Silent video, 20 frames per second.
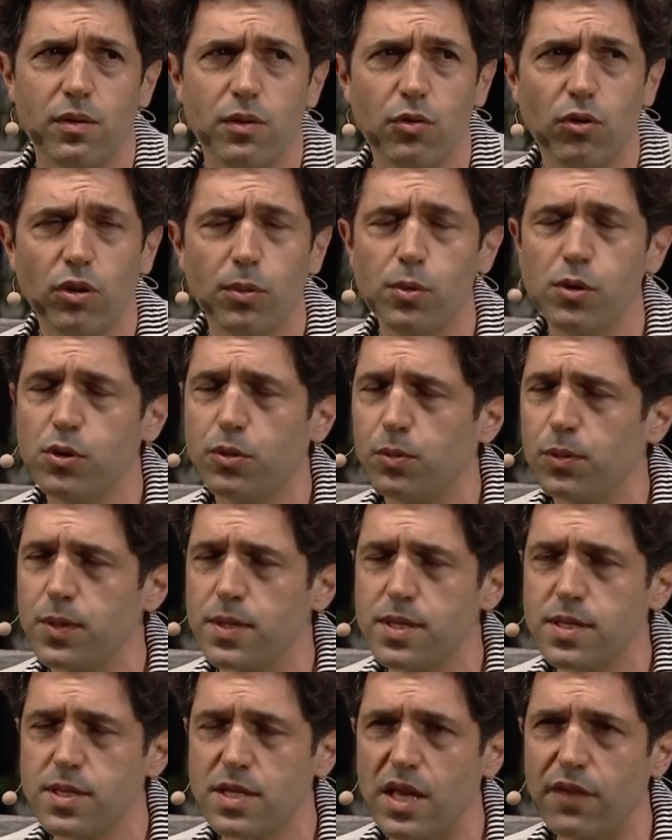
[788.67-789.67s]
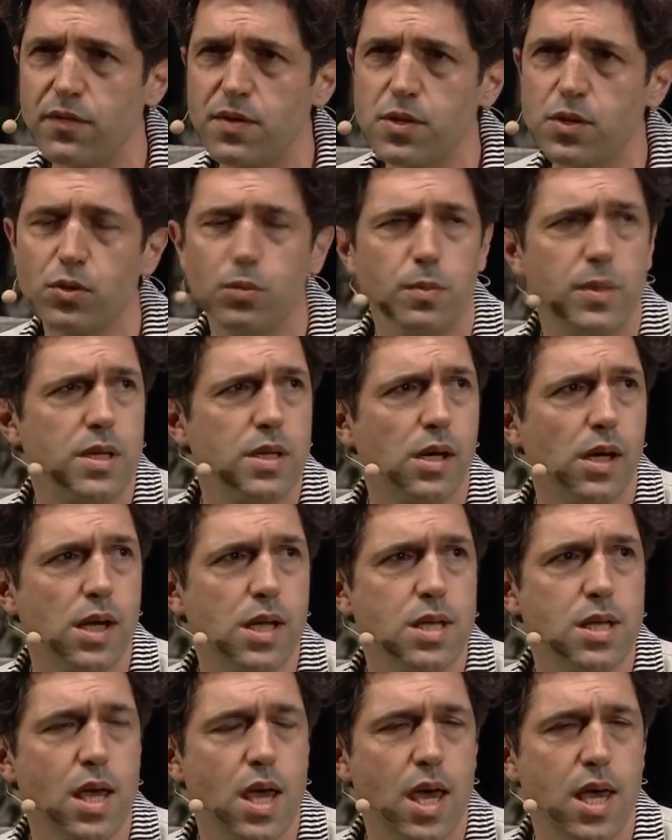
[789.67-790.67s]
normal. It was seven till
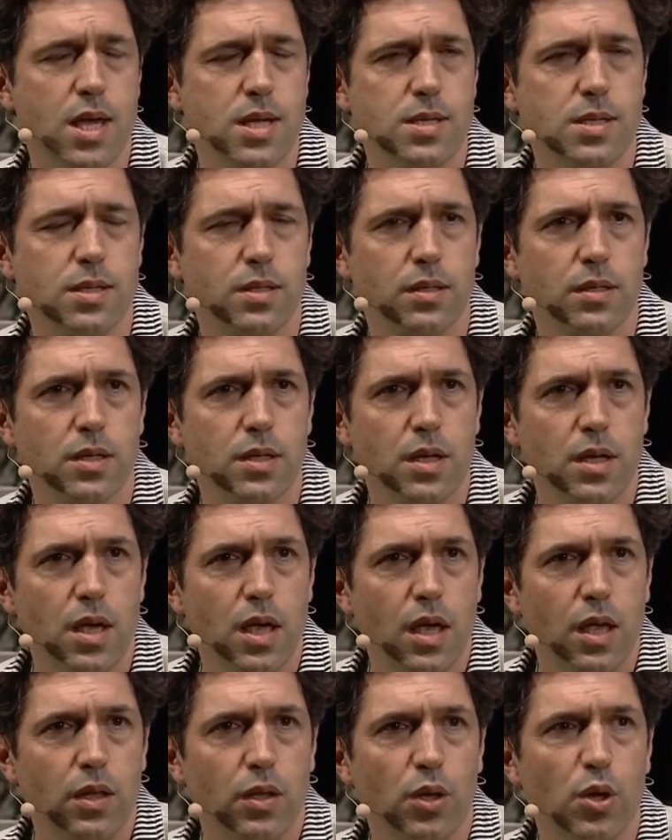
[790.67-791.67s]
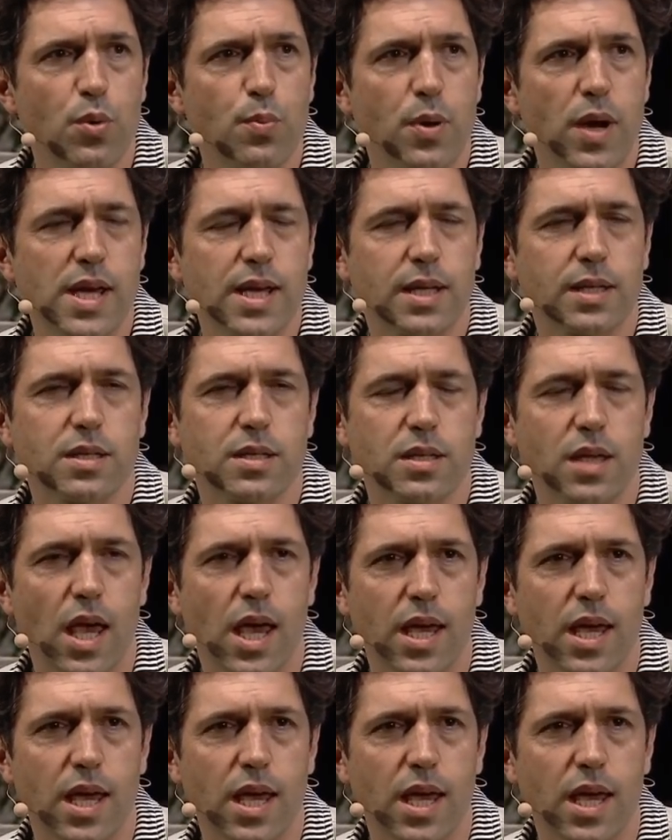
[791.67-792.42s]
midnight, and no breaks.